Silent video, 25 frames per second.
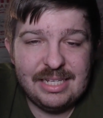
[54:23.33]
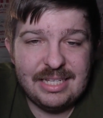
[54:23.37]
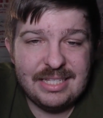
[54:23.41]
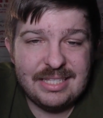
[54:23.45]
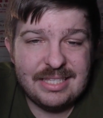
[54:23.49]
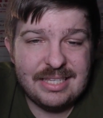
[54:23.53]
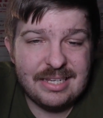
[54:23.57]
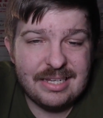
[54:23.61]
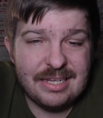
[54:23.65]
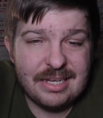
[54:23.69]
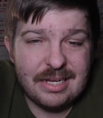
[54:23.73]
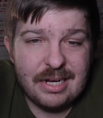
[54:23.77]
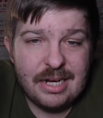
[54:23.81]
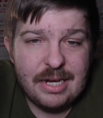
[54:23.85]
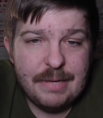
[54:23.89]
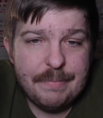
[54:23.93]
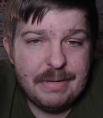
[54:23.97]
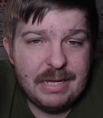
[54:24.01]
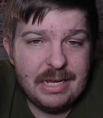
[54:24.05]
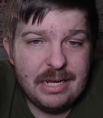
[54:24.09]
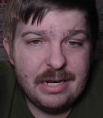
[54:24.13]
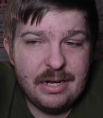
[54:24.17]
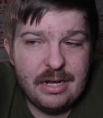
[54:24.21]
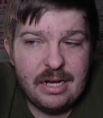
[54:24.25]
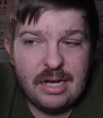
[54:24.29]
is it going
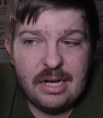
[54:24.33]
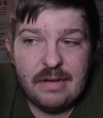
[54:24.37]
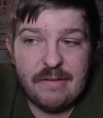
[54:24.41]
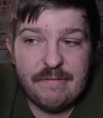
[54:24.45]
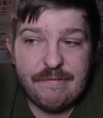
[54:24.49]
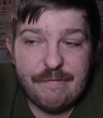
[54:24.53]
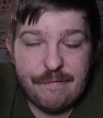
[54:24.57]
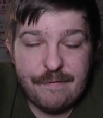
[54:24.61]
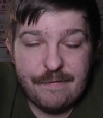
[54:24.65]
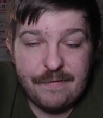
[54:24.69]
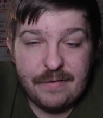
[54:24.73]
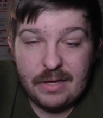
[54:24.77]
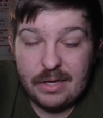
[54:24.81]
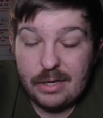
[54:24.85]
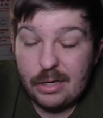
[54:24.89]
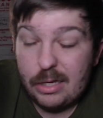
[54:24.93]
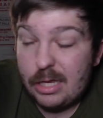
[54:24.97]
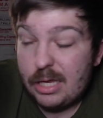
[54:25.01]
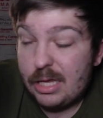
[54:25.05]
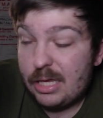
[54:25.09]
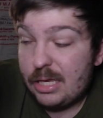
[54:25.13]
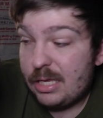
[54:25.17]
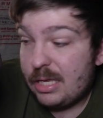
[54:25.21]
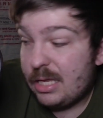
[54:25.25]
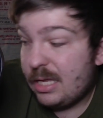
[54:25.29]
to be enough?
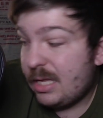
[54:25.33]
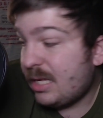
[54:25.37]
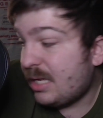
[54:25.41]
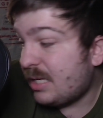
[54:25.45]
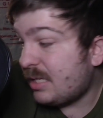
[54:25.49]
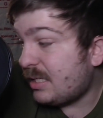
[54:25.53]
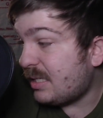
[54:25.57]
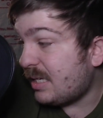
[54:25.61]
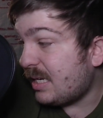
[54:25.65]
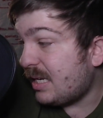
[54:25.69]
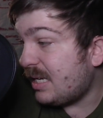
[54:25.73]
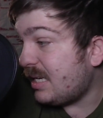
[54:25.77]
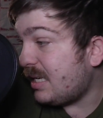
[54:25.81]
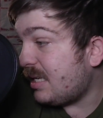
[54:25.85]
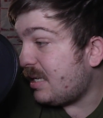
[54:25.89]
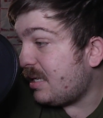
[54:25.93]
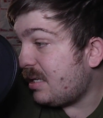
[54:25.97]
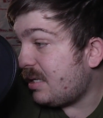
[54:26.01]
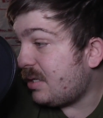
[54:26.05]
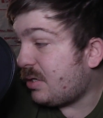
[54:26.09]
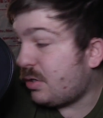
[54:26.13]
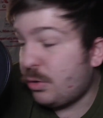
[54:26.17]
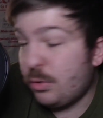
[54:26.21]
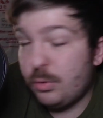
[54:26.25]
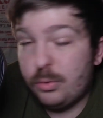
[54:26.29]
Is
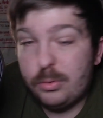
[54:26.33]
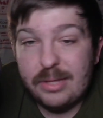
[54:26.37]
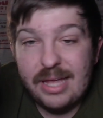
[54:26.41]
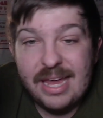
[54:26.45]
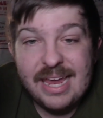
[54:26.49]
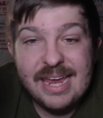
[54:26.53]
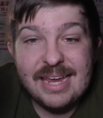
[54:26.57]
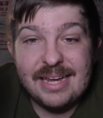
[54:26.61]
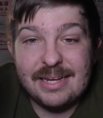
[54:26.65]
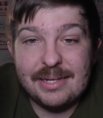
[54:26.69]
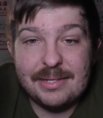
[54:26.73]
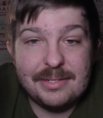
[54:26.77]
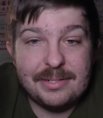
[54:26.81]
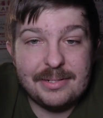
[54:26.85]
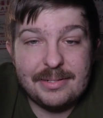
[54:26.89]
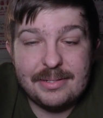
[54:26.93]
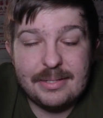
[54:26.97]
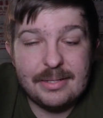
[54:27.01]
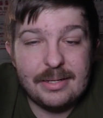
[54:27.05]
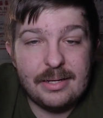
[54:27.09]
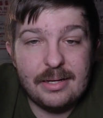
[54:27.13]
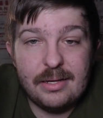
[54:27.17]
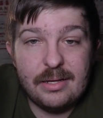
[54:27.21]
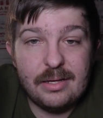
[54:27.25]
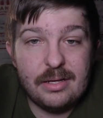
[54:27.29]
it too late
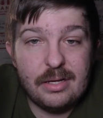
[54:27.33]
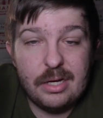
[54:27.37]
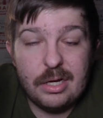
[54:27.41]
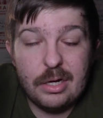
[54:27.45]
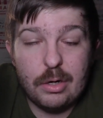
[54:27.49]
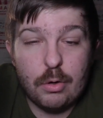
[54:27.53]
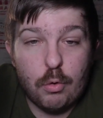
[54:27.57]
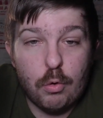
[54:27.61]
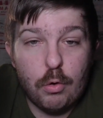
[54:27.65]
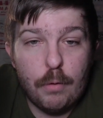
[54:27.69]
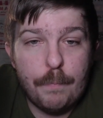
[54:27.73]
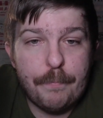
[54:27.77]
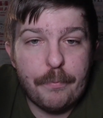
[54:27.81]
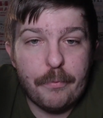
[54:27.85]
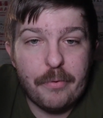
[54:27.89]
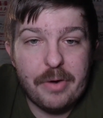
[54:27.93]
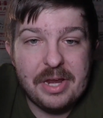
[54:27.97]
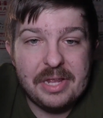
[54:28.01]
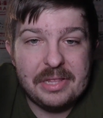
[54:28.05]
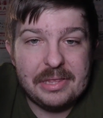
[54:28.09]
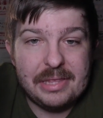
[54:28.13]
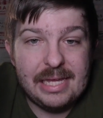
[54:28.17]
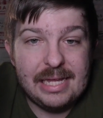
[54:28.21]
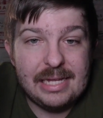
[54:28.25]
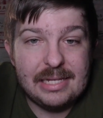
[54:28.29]
to
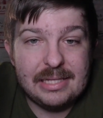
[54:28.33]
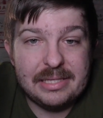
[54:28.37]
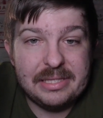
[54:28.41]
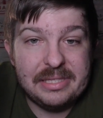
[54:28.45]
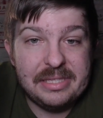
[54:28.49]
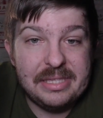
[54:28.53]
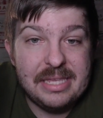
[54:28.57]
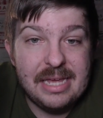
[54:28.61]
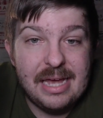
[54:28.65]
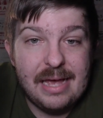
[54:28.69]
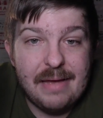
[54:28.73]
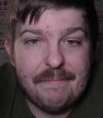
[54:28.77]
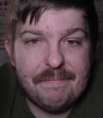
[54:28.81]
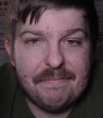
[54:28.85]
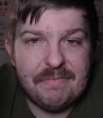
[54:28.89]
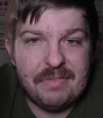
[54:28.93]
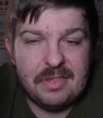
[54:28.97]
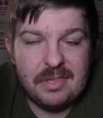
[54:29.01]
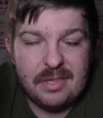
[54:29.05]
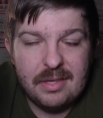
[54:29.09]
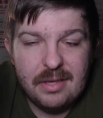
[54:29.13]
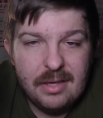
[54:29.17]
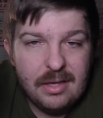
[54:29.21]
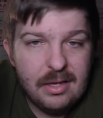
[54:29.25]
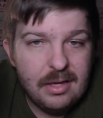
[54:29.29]
incorporate that
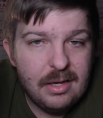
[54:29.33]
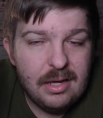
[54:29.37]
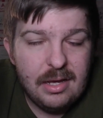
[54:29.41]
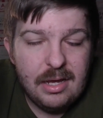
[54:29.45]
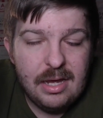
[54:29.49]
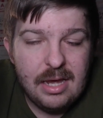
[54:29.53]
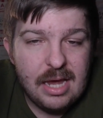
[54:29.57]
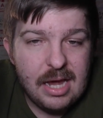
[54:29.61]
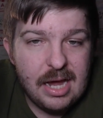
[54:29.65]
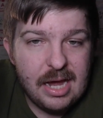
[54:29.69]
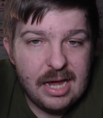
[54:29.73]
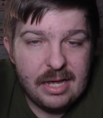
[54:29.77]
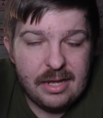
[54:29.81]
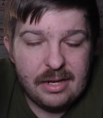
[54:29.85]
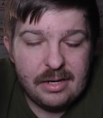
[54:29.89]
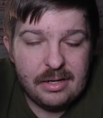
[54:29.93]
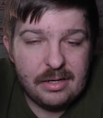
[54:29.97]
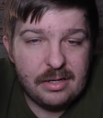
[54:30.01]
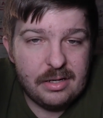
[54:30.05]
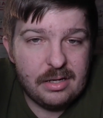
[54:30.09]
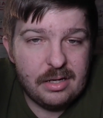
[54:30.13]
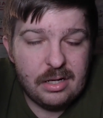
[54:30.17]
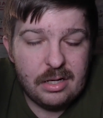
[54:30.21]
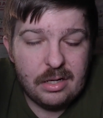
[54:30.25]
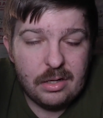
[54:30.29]
depth
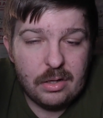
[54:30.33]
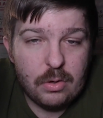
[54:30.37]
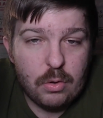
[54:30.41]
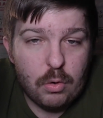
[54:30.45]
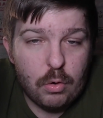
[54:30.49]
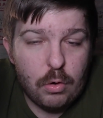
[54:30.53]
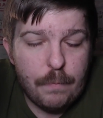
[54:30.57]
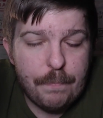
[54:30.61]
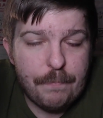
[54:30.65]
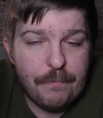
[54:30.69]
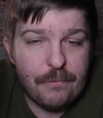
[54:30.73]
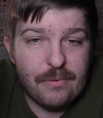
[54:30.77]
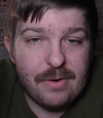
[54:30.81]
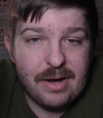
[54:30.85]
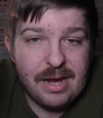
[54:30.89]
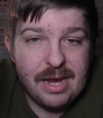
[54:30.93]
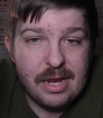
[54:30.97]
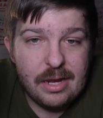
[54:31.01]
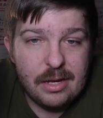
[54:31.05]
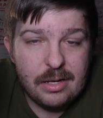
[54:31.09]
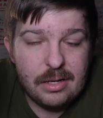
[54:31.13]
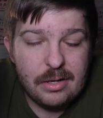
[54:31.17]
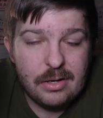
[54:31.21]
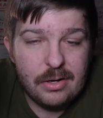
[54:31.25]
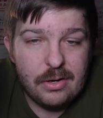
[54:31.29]
and
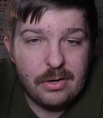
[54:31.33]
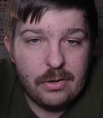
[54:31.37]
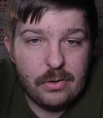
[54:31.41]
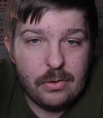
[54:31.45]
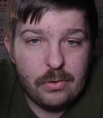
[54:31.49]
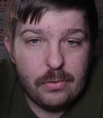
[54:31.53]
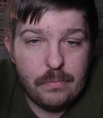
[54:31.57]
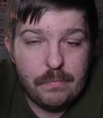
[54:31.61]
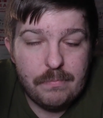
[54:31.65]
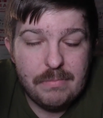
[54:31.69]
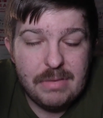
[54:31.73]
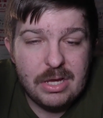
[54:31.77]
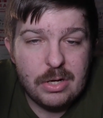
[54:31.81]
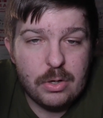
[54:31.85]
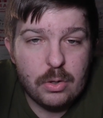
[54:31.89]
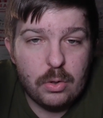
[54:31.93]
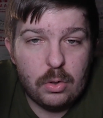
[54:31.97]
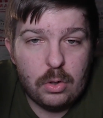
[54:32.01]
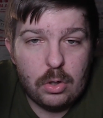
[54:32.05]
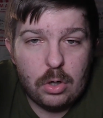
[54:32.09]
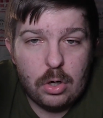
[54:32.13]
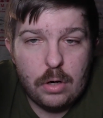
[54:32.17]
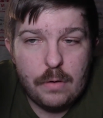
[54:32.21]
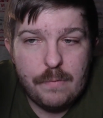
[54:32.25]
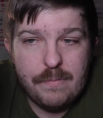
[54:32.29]
incorporate, you know,
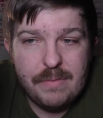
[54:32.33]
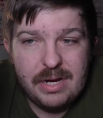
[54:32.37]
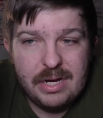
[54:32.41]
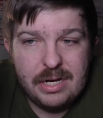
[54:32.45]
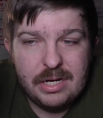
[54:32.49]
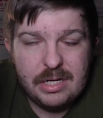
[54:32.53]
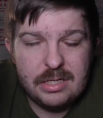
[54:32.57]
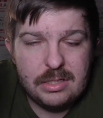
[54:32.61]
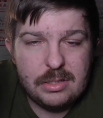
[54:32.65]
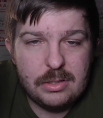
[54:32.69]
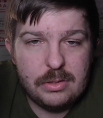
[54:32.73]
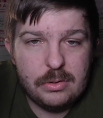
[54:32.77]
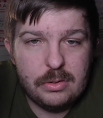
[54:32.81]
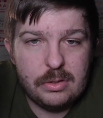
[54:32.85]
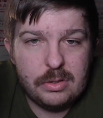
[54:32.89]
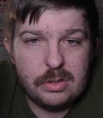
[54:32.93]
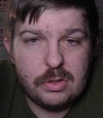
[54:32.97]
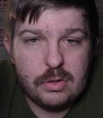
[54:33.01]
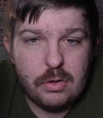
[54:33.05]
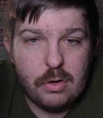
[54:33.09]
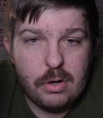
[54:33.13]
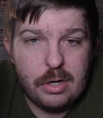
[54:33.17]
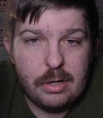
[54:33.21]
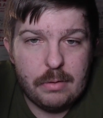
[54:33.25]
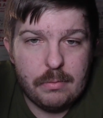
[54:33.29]
Mecole Hardman into
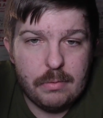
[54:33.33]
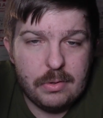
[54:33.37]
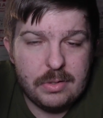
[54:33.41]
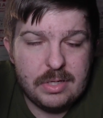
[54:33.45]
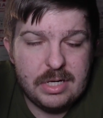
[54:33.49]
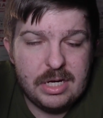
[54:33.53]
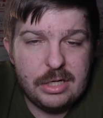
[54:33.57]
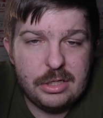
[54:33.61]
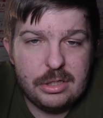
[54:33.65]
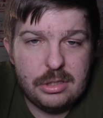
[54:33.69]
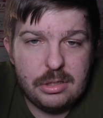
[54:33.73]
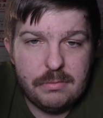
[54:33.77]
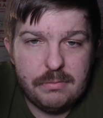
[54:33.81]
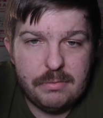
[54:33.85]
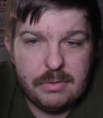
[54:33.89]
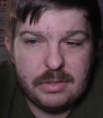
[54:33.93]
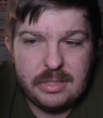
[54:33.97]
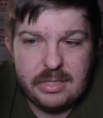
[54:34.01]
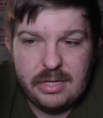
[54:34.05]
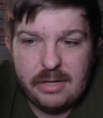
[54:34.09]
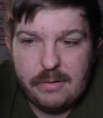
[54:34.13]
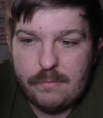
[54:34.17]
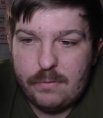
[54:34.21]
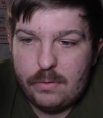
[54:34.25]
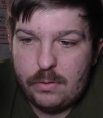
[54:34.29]
the starting rotation of
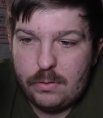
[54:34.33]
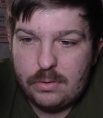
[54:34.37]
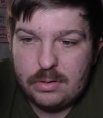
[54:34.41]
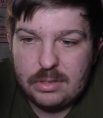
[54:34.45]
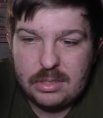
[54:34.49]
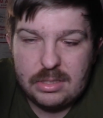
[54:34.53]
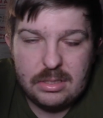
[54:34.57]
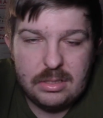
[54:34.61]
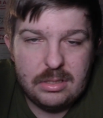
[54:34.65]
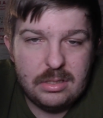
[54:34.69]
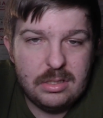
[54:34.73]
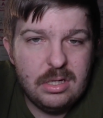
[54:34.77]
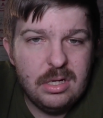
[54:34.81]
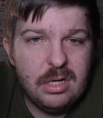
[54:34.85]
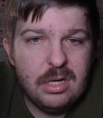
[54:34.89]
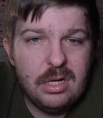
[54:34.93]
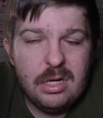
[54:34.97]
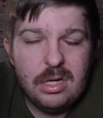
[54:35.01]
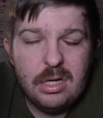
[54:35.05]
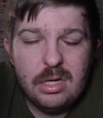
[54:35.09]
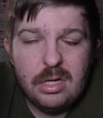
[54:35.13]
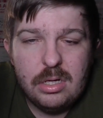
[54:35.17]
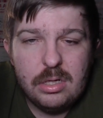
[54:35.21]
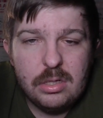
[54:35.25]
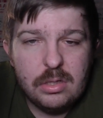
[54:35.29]
receivers and
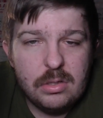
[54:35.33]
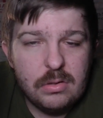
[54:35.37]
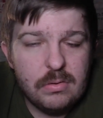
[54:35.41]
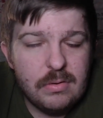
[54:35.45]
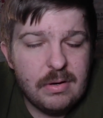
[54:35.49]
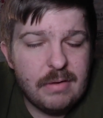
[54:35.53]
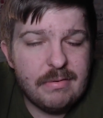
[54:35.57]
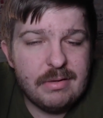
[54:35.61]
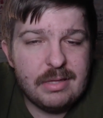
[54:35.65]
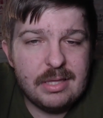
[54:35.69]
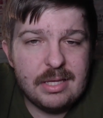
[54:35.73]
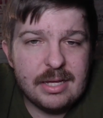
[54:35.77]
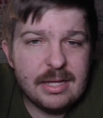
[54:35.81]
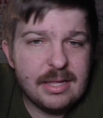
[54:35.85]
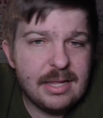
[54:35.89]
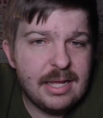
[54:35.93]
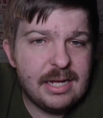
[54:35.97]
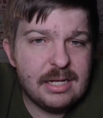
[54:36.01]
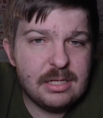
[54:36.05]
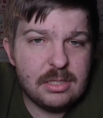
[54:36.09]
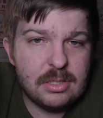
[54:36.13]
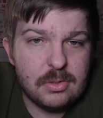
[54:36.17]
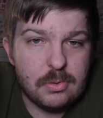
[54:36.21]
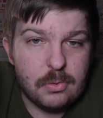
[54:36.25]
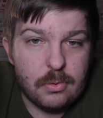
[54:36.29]
do everything of
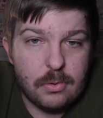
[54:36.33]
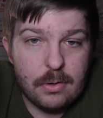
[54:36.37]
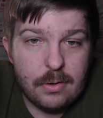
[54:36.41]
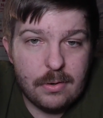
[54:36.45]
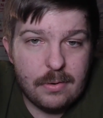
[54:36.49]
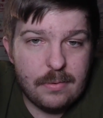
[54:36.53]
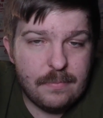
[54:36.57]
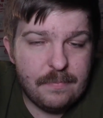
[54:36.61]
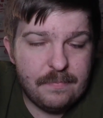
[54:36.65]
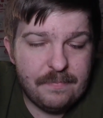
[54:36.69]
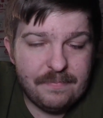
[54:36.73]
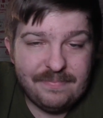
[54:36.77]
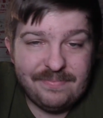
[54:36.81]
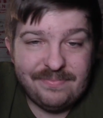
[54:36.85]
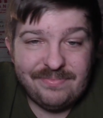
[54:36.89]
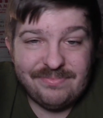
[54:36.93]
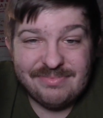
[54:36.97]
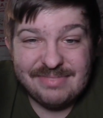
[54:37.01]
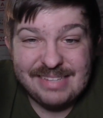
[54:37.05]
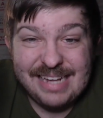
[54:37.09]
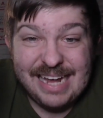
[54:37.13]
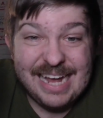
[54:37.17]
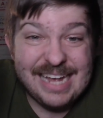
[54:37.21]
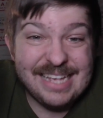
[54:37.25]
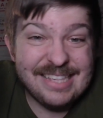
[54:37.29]
that sort?
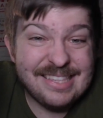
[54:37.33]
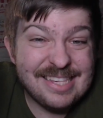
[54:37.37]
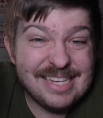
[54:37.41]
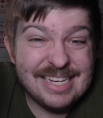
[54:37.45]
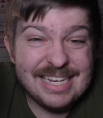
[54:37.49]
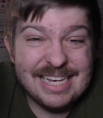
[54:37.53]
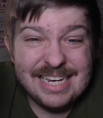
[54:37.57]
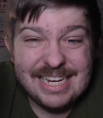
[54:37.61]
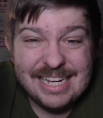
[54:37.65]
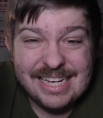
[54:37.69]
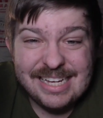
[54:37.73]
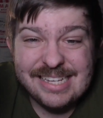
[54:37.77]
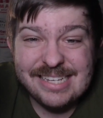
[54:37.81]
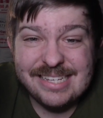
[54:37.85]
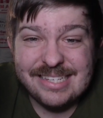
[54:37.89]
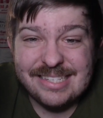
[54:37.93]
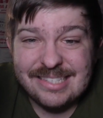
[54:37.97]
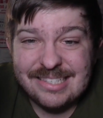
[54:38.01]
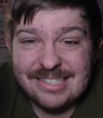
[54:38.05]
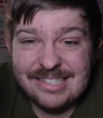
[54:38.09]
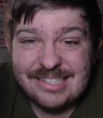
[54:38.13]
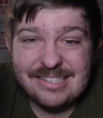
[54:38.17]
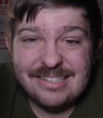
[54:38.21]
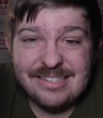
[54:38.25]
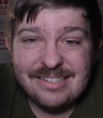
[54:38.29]
I think it
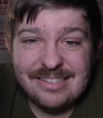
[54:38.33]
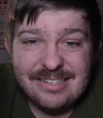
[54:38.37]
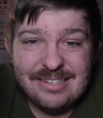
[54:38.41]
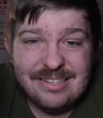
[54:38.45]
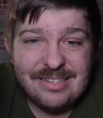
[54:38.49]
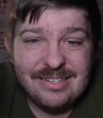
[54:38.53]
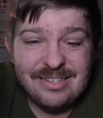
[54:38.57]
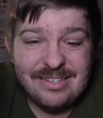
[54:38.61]
is.